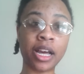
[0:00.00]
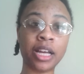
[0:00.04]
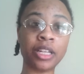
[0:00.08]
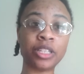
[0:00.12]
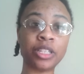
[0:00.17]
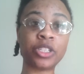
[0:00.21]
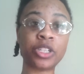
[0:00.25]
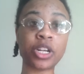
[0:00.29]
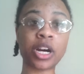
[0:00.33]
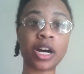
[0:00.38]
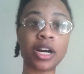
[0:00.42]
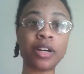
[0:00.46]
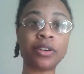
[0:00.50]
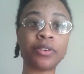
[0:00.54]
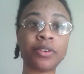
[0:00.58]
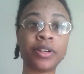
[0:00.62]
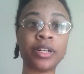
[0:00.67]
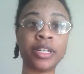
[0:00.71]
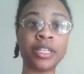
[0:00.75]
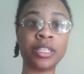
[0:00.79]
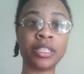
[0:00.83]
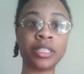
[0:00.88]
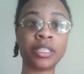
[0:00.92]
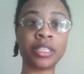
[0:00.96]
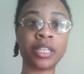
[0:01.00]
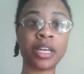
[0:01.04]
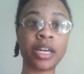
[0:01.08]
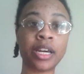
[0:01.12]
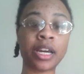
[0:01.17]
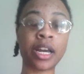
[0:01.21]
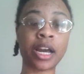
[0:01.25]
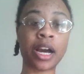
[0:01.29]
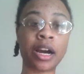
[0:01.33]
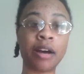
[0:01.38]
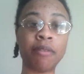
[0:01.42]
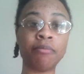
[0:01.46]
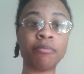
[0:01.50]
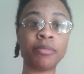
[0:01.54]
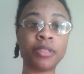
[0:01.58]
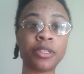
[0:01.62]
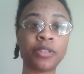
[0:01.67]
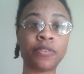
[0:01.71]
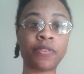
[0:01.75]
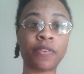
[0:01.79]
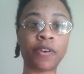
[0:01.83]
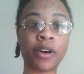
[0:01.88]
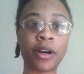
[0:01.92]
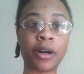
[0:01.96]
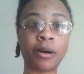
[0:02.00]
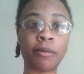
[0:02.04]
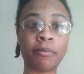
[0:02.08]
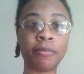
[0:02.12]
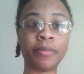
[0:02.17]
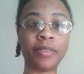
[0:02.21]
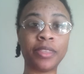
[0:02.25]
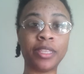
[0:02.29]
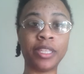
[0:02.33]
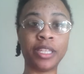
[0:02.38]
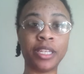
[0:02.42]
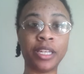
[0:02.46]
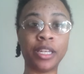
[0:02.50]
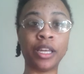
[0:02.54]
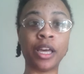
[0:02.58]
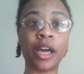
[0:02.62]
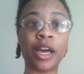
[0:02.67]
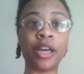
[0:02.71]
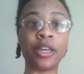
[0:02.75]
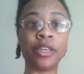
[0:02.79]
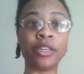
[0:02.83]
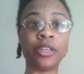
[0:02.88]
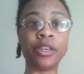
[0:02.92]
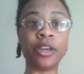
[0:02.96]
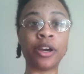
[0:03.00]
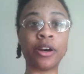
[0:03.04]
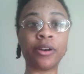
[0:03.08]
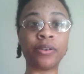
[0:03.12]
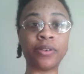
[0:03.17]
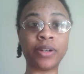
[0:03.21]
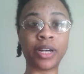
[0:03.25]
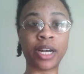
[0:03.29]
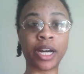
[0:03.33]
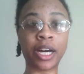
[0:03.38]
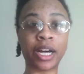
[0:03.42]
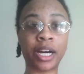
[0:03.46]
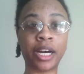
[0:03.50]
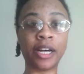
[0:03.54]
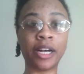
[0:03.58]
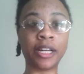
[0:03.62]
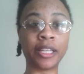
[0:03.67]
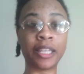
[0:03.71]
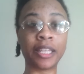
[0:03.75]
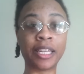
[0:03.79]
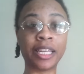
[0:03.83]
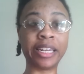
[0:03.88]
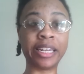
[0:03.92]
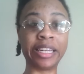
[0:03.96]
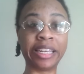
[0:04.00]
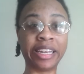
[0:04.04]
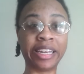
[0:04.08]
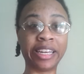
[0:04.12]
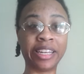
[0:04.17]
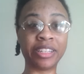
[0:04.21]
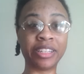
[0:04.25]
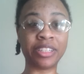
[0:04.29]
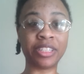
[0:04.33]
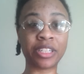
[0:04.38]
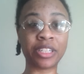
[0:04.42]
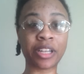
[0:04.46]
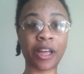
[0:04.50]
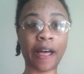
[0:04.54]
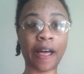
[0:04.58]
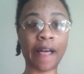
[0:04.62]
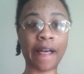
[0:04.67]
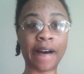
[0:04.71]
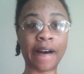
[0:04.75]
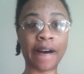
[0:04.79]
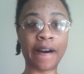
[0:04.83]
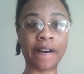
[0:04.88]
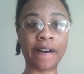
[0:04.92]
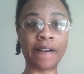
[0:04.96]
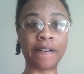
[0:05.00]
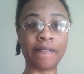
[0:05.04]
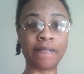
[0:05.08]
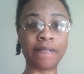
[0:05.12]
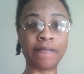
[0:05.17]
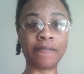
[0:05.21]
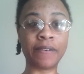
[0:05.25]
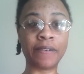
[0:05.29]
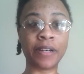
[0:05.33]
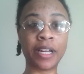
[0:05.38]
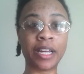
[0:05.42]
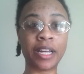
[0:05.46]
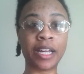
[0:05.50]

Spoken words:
chakras comes from the yoga lineage of